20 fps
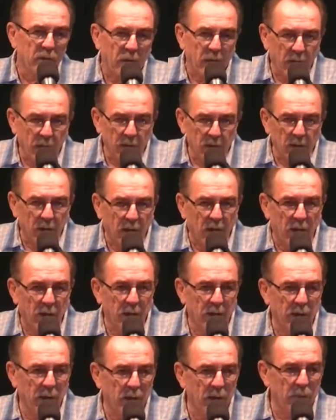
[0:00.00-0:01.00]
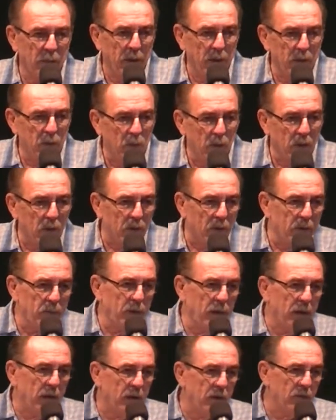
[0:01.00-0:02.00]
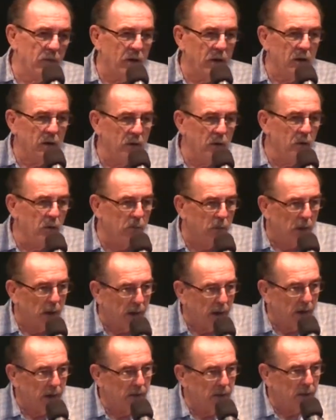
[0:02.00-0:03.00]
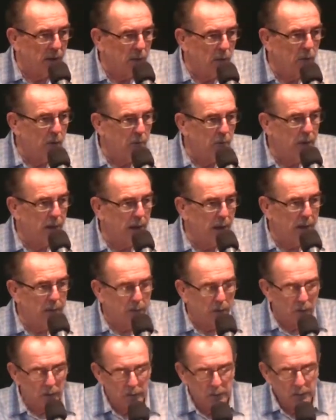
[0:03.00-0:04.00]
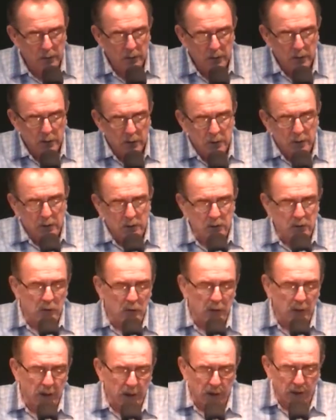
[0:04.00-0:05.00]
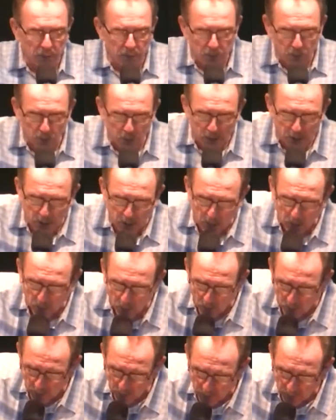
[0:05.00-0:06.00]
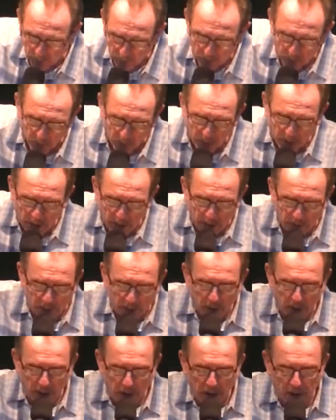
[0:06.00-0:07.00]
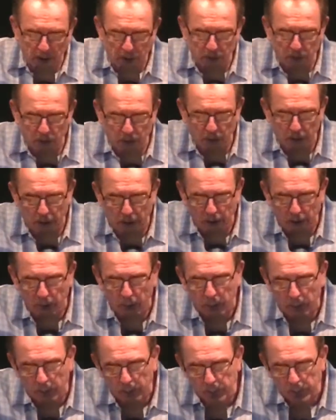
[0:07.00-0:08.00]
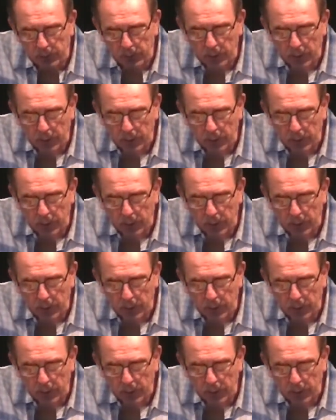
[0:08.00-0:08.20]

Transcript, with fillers: Thank God. Amen. We're going to be given a new body that will be able to live with the Lord forever and forever.